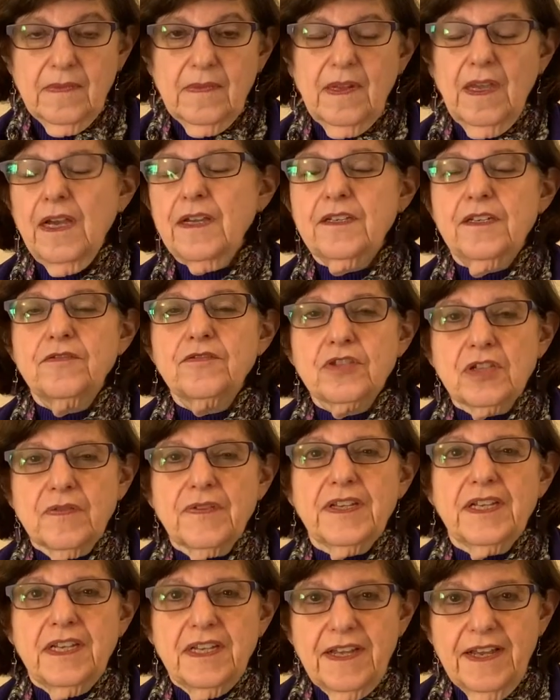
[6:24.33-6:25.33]
I
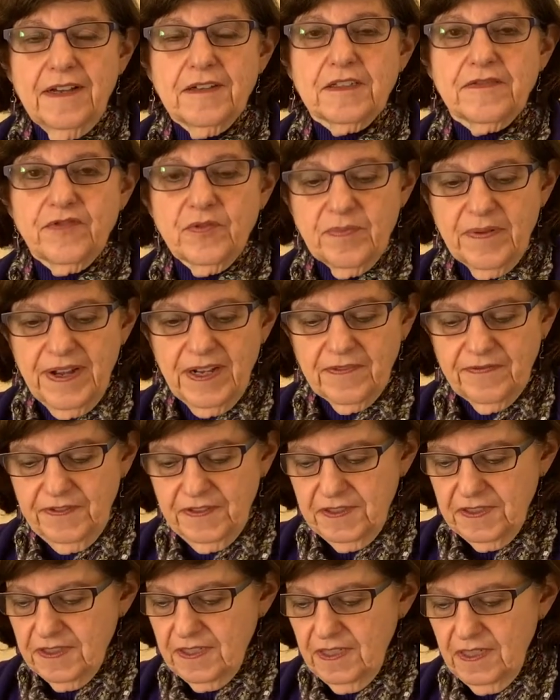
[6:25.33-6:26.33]
usually eat eggs for
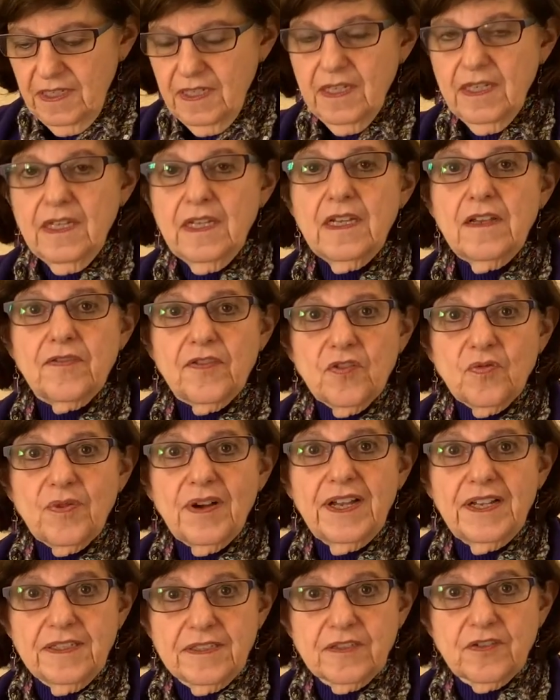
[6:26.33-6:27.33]
breakfast. Either
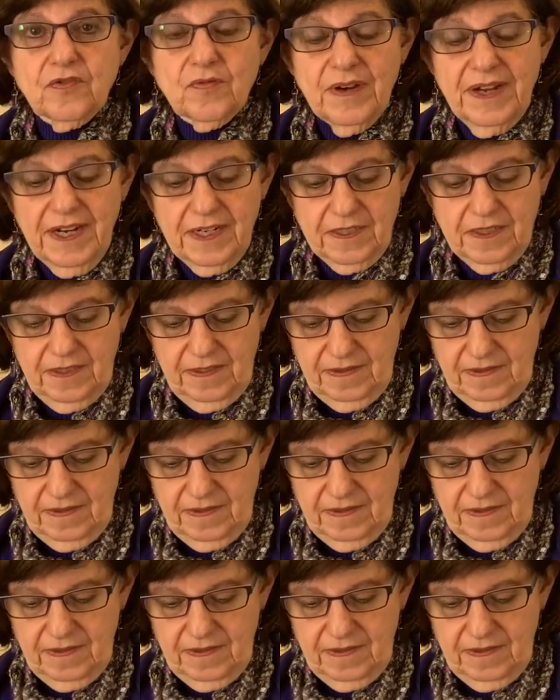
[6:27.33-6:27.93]
way is correct.